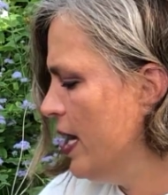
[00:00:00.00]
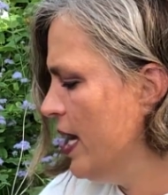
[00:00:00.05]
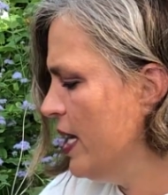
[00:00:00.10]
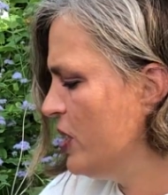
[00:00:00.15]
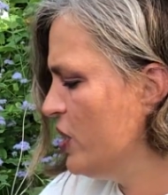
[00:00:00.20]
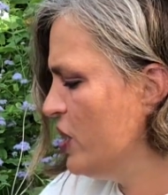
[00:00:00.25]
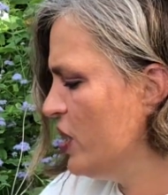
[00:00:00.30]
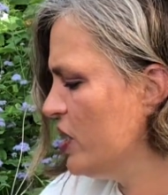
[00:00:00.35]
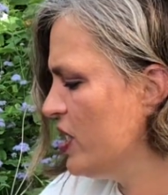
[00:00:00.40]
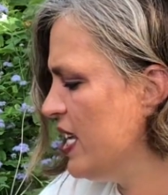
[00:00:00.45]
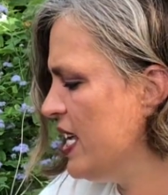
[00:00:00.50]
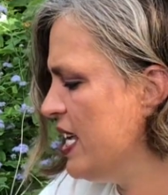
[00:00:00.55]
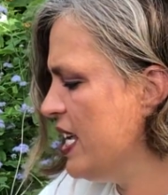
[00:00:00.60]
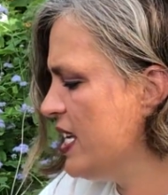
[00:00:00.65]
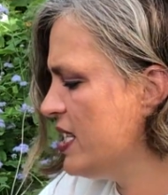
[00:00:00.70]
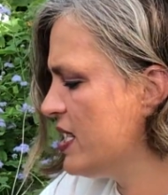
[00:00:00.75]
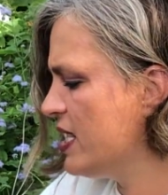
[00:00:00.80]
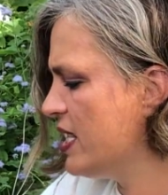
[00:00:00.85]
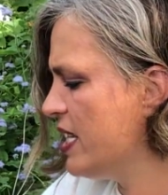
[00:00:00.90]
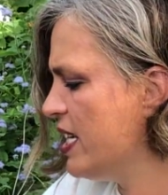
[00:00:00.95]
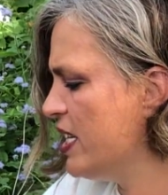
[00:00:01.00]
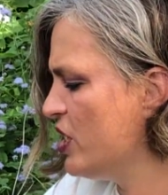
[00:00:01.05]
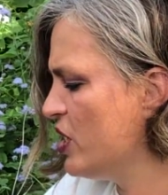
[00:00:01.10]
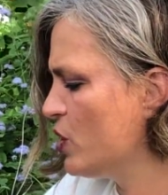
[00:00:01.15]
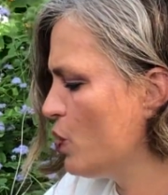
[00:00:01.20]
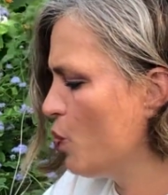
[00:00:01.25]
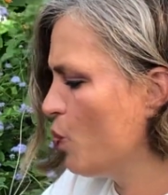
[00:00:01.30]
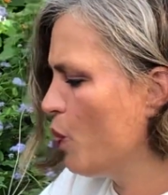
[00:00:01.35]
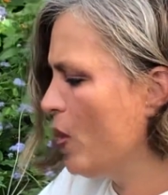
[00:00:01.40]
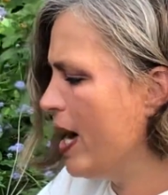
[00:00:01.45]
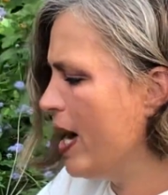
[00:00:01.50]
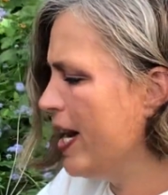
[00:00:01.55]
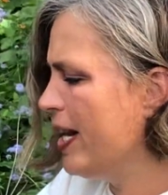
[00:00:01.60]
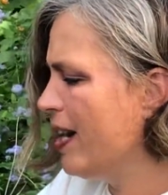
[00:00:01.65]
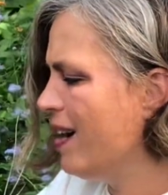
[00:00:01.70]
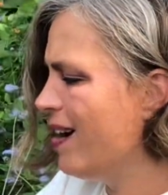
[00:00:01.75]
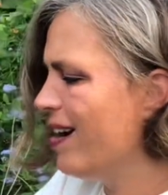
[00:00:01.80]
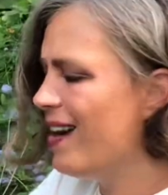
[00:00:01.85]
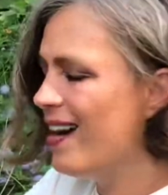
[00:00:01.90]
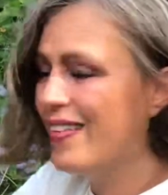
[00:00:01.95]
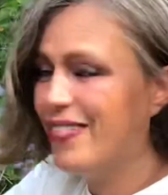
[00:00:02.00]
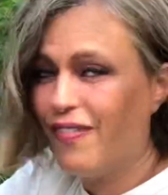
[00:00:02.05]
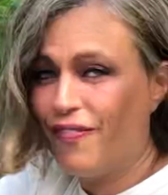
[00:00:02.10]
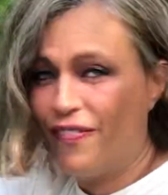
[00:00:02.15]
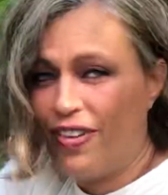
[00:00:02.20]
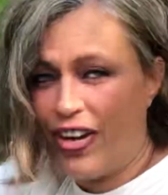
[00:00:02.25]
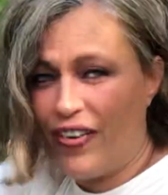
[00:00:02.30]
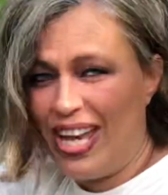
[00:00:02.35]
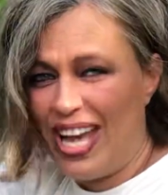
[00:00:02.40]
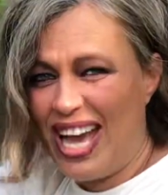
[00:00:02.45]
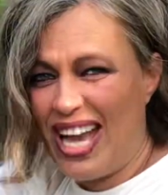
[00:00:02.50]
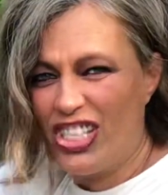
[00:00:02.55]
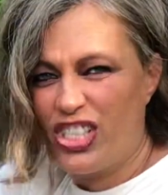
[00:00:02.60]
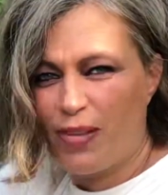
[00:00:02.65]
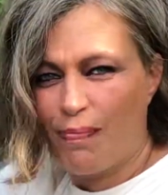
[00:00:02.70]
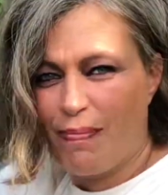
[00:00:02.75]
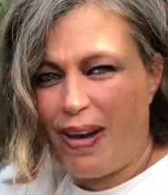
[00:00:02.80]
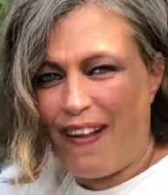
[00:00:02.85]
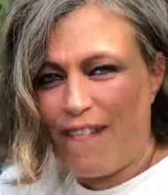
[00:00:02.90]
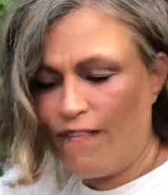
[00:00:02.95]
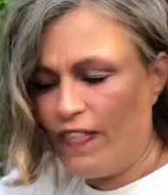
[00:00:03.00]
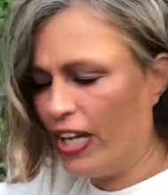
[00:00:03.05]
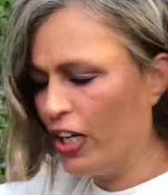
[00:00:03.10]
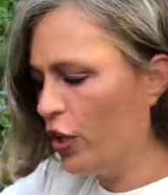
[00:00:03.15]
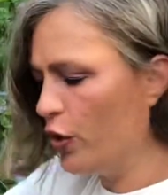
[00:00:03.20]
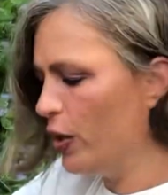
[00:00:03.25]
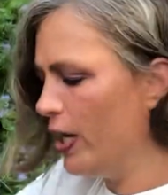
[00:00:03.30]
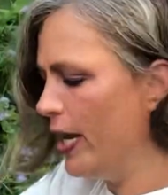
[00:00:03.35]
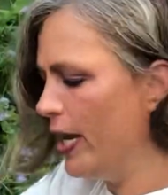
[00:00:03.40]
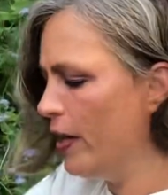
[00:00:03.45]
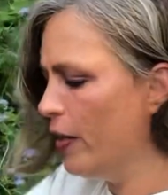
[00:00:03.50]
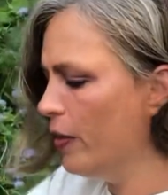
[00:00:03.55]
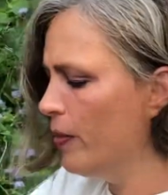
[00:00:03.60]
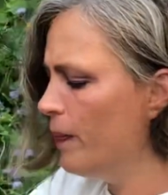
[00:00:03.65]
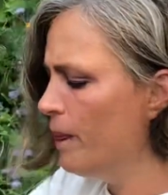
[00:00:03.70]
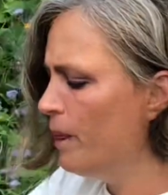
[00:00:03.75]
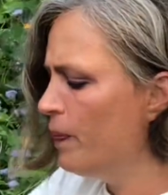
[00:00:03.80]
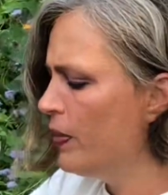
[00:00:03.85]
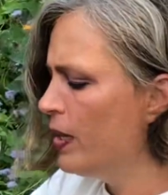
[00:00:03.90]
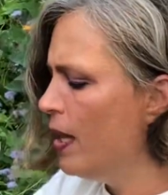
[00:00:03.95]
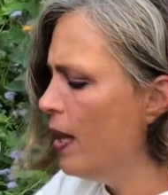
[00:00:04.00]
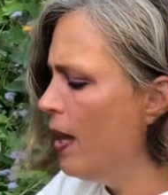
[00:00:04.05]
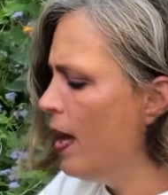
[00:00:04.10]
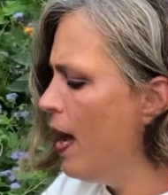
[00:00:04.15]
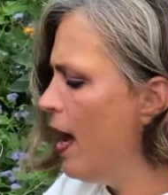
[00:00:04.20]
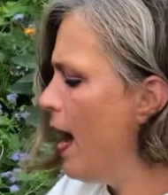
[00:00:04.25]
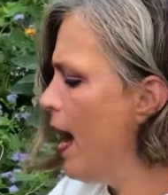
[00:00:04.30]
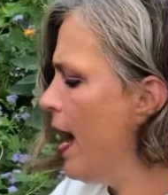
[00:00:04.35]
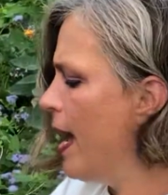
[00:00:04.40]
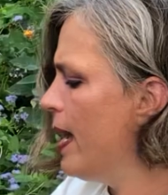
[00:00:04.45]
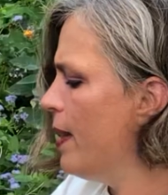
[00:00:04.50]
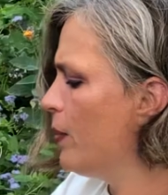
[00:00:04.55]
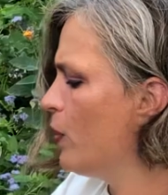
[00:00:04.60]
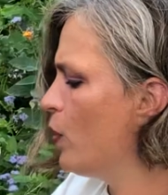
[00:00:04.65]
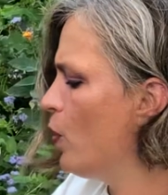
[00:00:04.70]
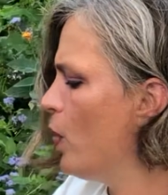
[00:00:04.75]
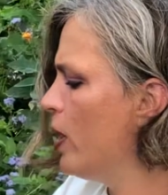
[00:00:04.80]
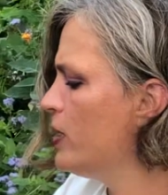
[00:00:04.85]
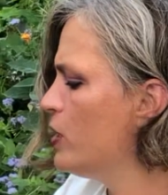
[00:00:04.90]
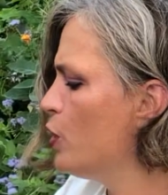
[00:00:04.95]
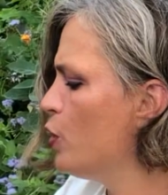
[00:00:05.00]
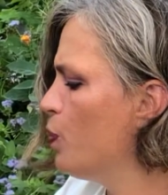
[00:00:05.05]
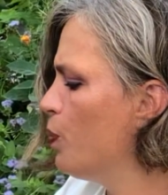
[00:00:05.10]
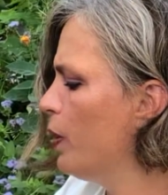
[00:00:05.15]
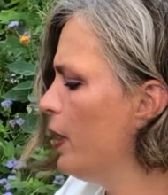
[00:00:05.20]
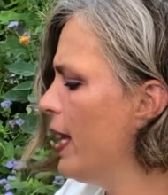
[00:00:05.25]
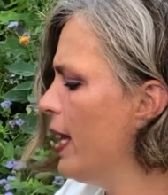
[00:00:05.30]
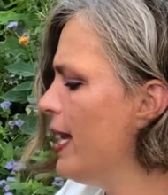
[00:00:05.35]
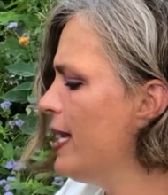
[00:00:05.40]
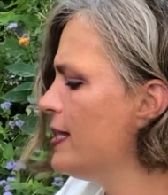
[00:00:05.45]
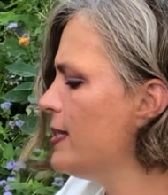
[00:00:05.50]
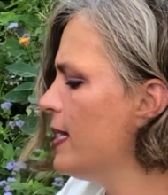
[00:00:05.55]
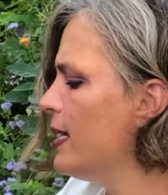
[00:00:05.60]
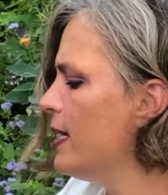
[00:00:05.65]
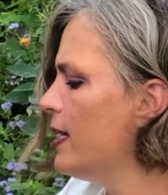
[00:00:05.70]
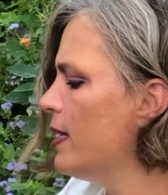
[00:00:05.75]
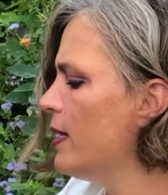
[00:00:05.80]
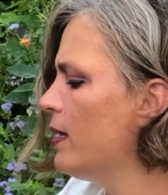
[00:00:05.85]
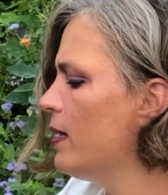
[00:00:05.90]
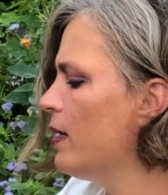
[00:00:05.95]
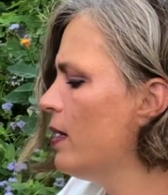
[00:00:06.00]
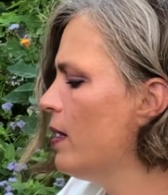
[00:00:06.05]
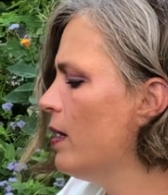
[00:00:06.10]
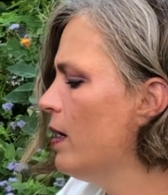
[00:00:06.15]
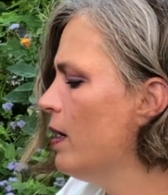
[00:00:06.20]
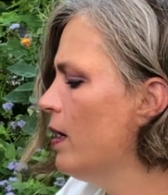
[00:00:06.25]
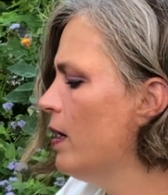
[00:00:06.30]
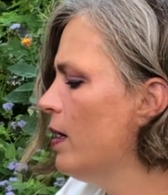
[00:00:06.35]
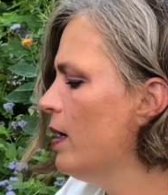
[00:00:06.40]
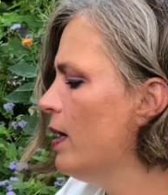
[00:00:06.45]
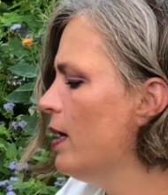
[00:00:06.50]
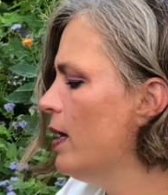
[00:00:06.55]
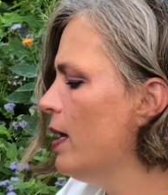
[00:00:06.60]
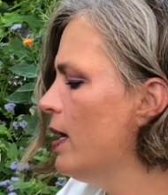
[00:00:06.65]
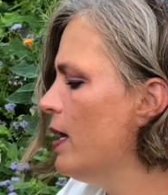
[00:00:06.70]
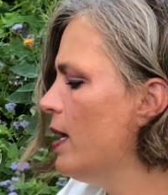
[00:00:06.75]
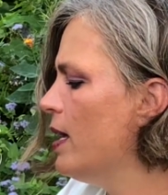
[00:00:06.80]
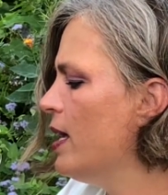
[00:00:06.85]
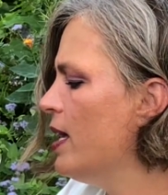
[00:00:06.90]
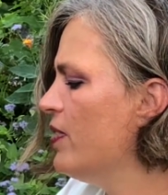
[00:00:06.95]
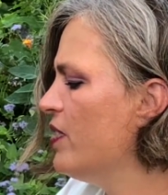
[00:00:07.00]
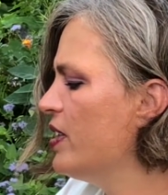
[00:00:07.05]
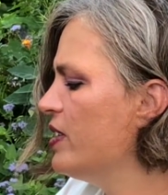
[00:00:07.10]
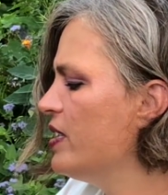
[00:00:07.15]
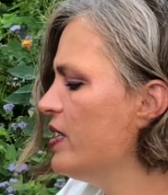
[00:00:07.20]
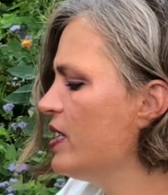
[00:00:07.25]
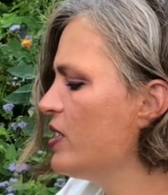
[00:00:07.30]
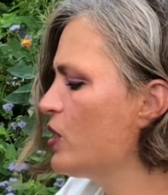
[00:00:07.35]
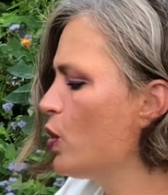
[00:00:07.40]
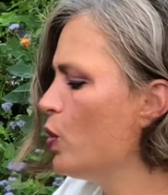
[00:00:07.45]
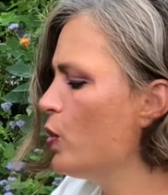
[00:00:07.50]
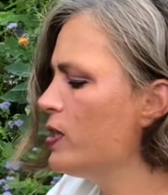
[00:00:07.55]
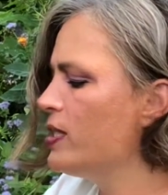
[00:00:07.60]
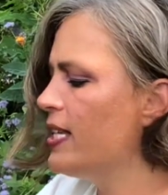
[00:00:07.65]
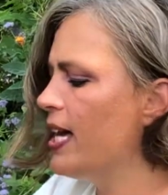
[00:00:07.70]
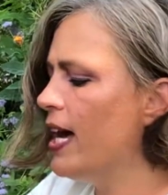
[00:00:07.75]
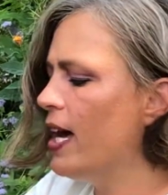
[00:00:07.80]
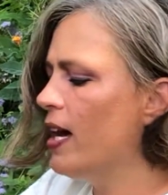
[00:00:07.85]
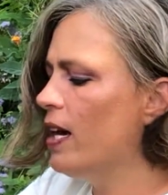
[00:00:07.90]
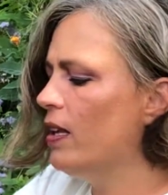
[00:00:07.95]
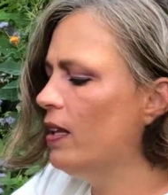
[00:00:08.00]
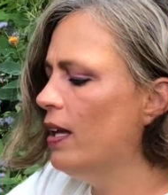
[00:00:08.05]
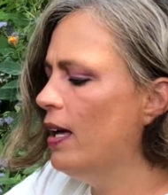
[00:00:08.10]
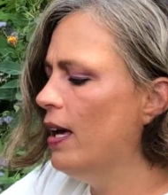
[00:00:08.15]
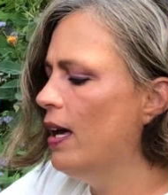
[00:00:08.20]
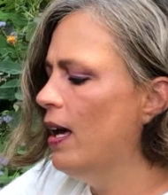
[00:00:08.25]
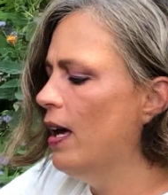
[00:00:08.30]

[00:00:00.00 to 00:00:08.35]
It's just easily just right on the very edge of my fingernail. I am going to place it in the discal cell.